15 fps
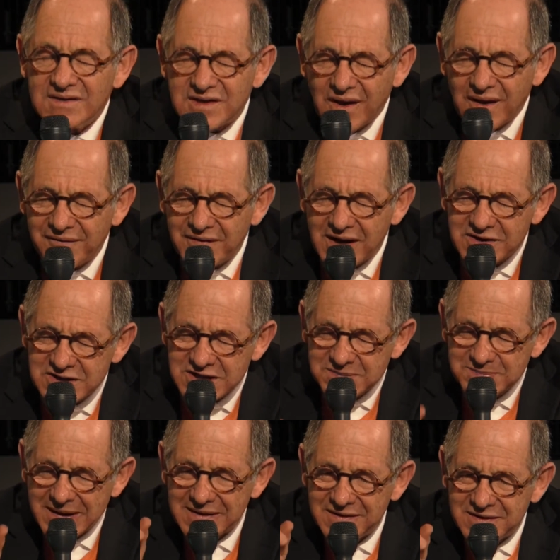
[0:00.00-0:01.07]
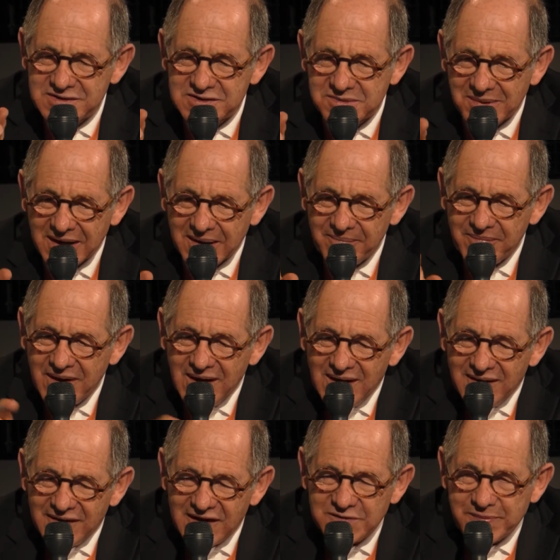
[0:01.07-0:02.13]
So, Avinash, explain this to me.
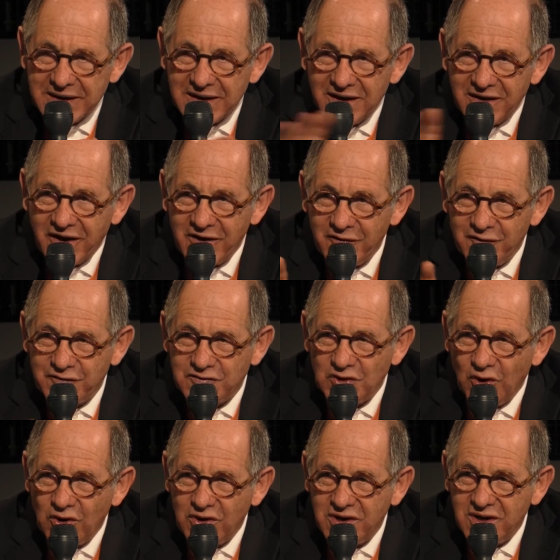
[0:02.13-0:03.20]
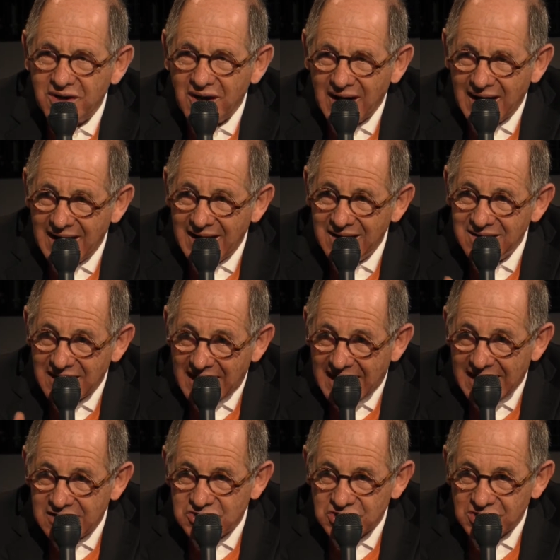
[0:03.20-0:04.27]
There's been a lot of talk and
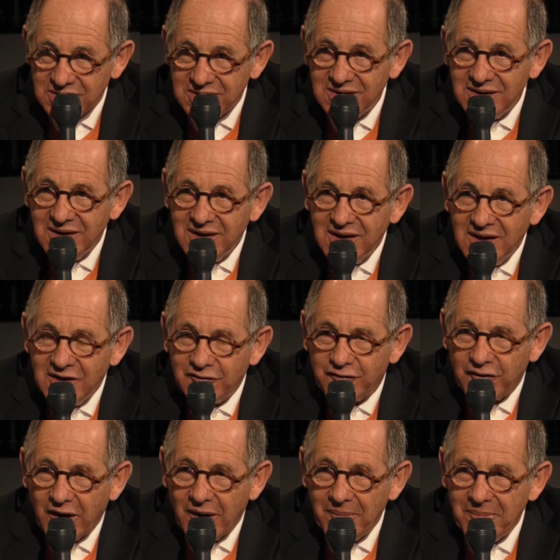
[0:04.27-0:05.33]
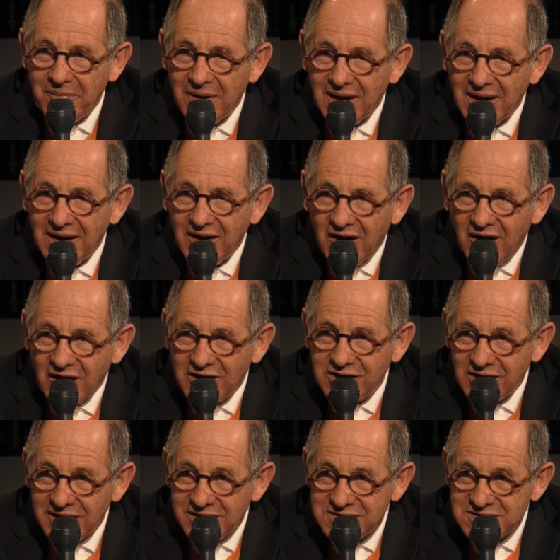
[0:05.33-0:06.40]
action from
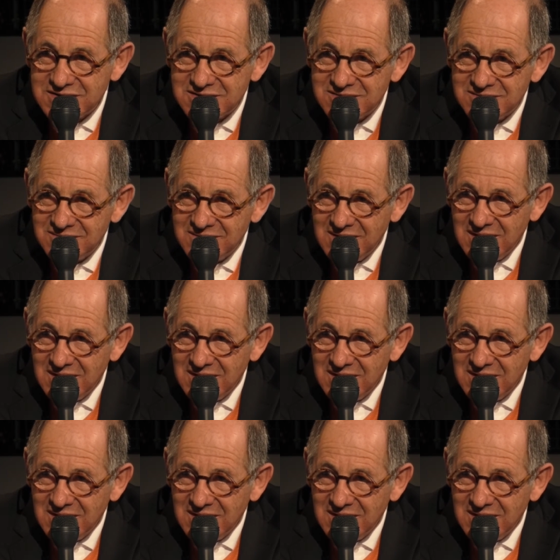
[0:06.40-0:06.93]
Oculus,